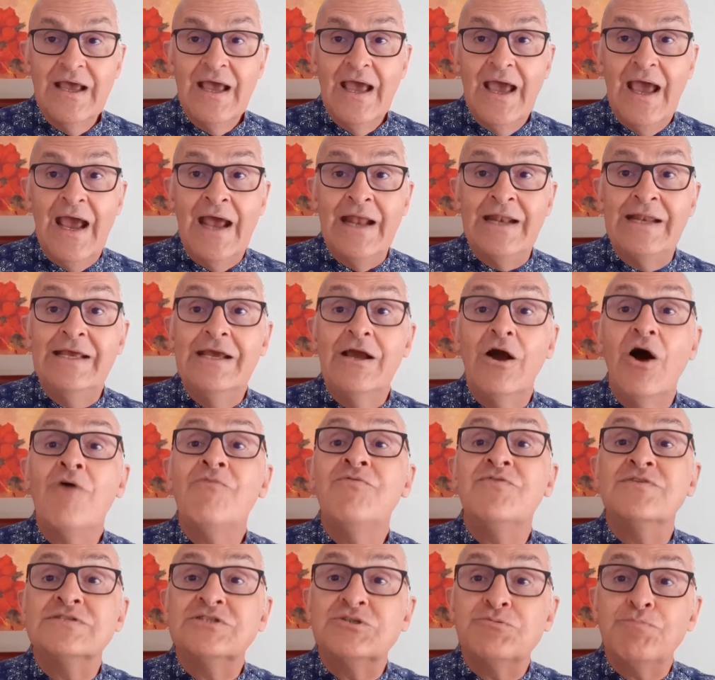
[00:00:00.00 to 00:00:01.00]
And he
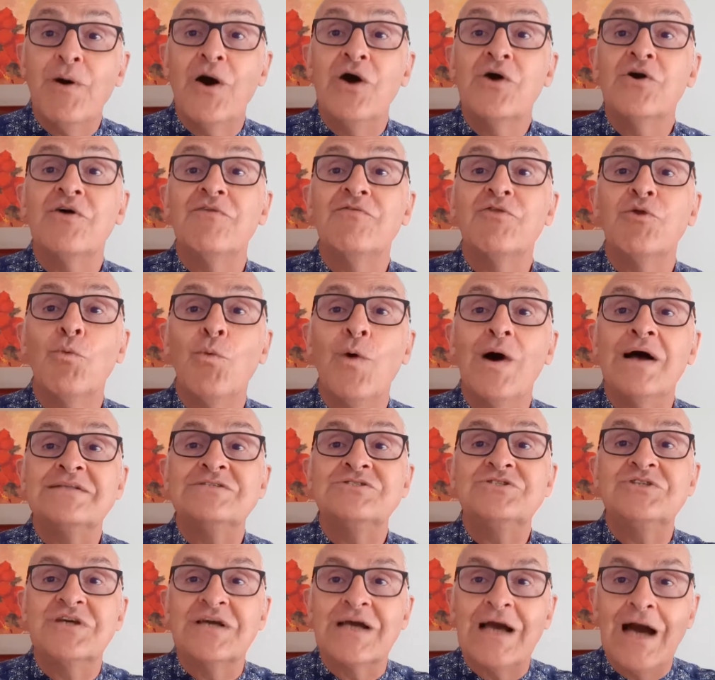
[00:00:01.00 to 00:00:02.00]
often spoke of the one
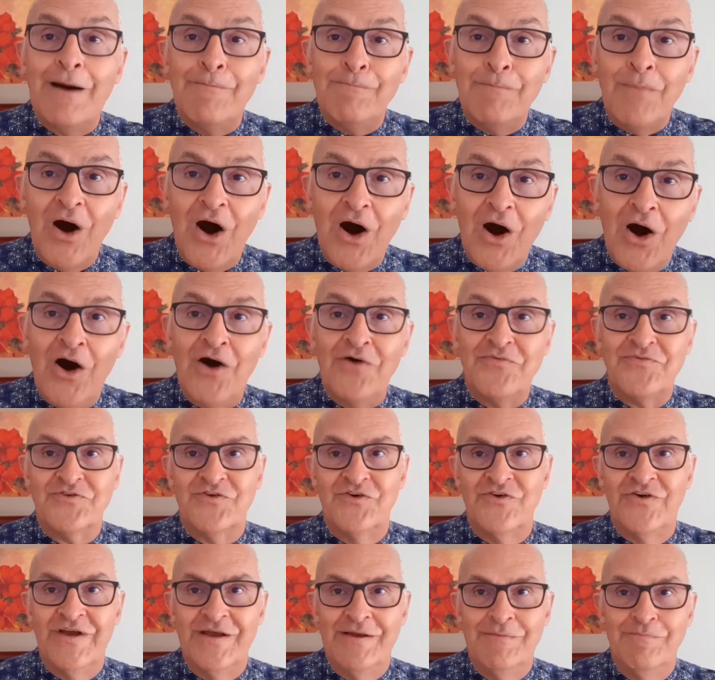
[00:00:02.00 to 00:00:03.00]
to come after
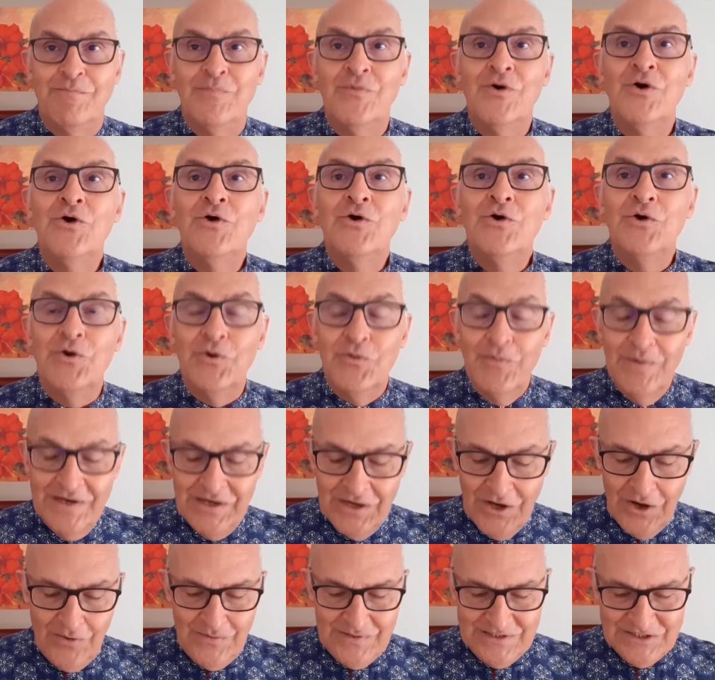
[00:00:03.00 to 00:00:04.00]
him, who we
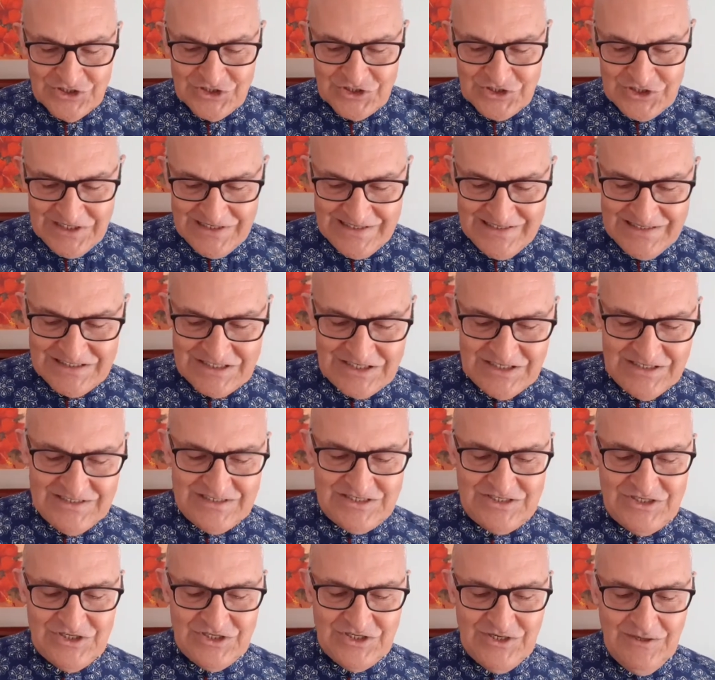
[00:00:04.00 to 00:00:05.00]
know is
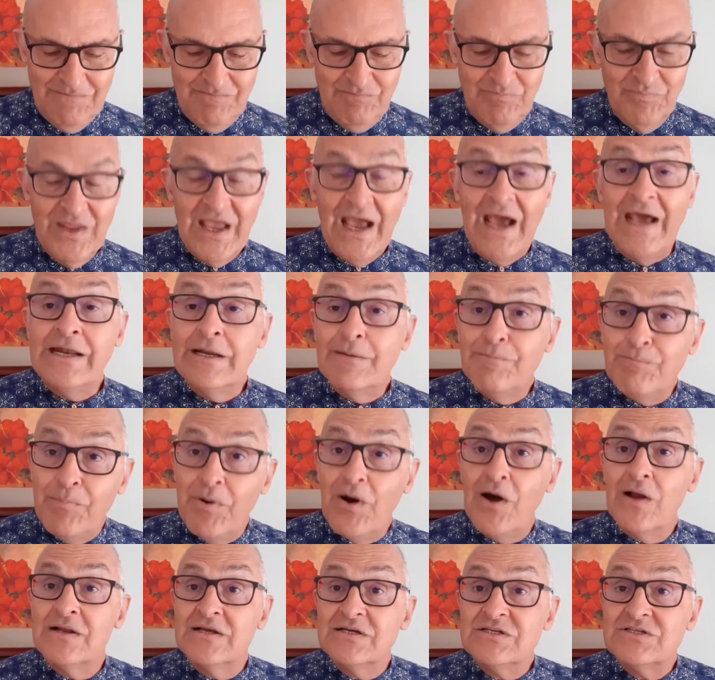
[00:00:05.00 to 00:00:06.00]
Jesus. And
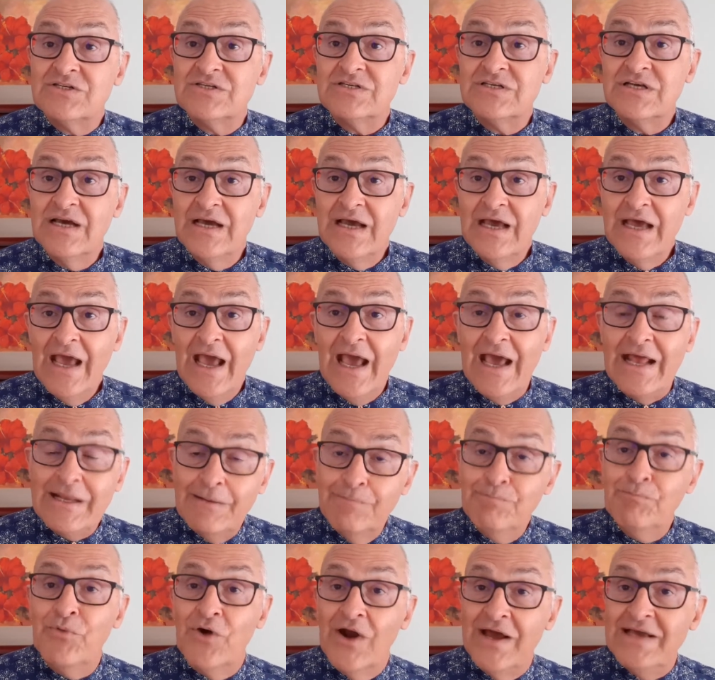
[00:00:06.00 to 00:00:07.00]
Apollos had
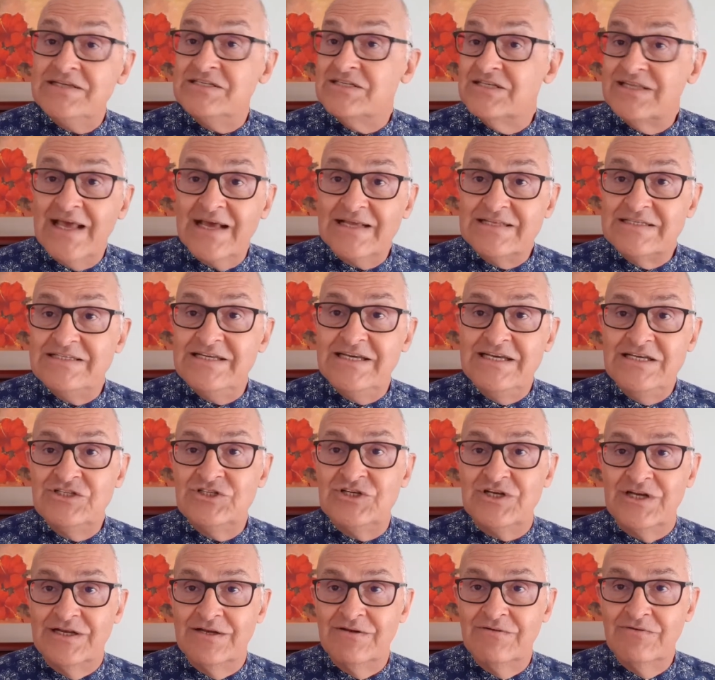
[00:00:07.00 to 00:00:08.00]
embraced that
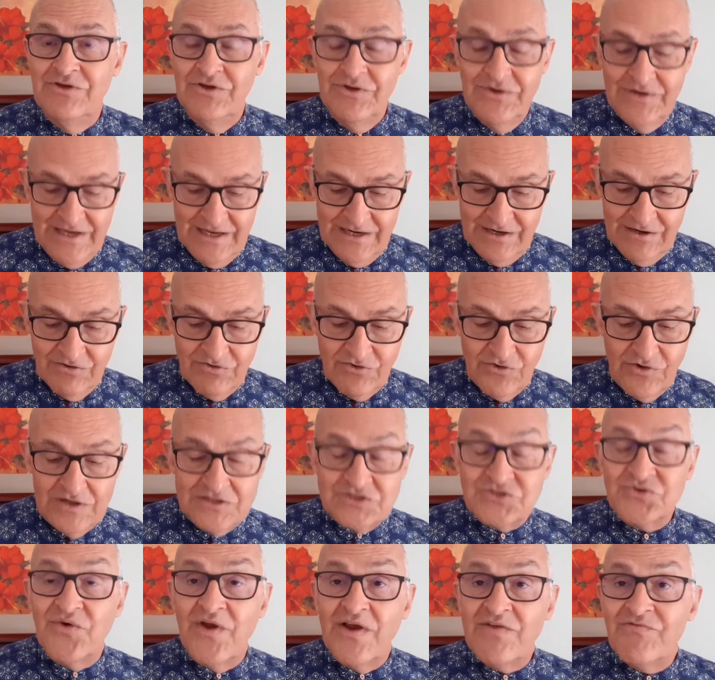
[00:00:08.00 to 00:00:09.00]
teaching. You can
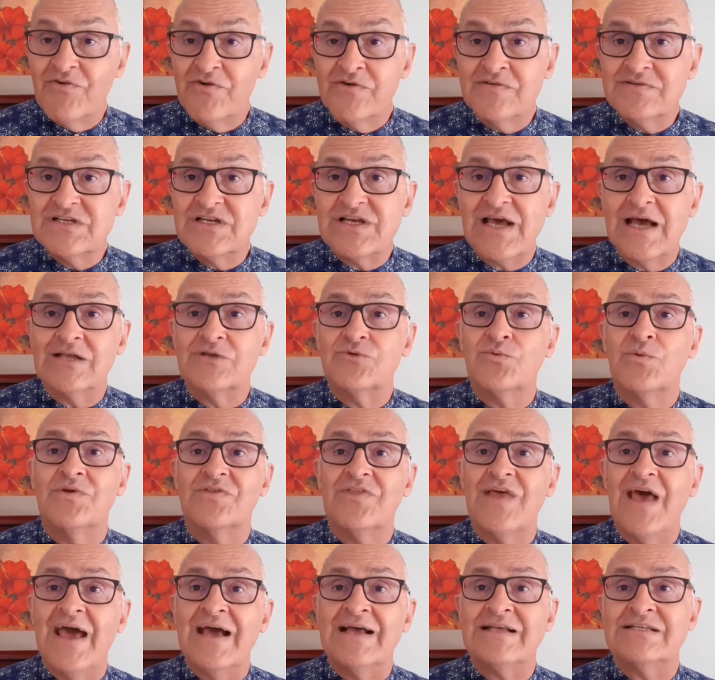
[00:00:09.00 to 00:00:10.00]
cross-reference that with
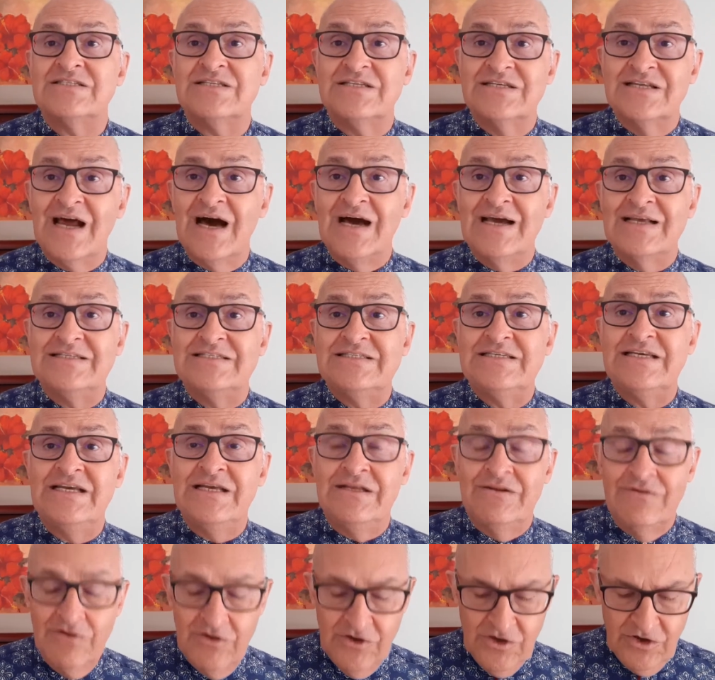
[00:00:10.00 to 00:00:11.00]
Acts
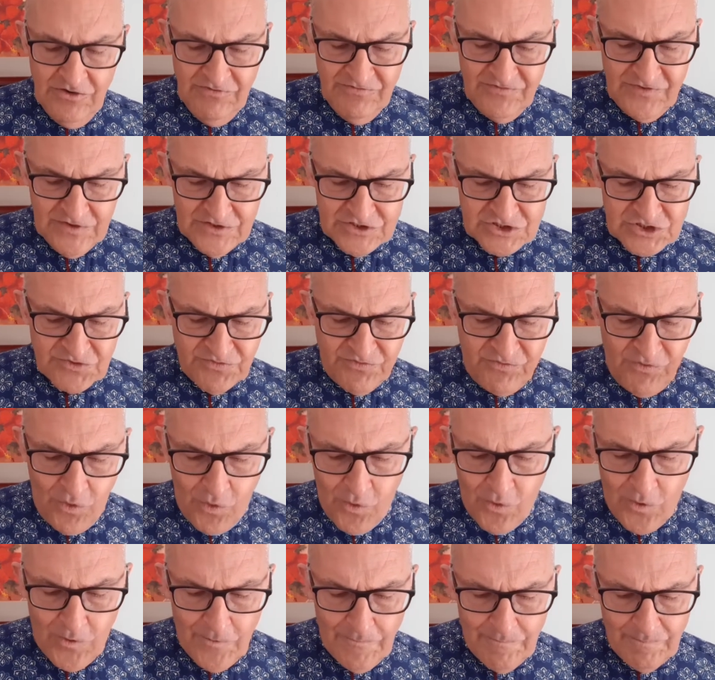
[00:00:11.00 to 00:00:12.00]
19, verse
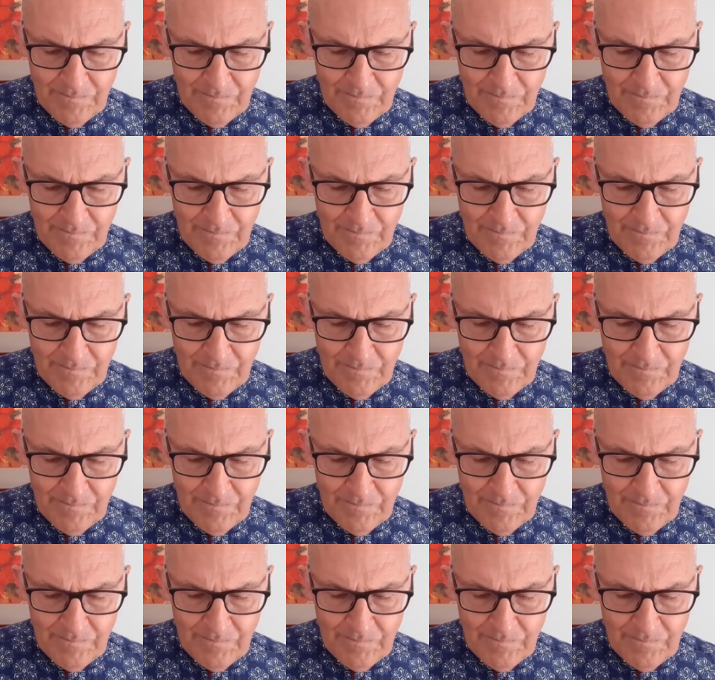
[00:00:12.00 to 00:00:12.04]
4.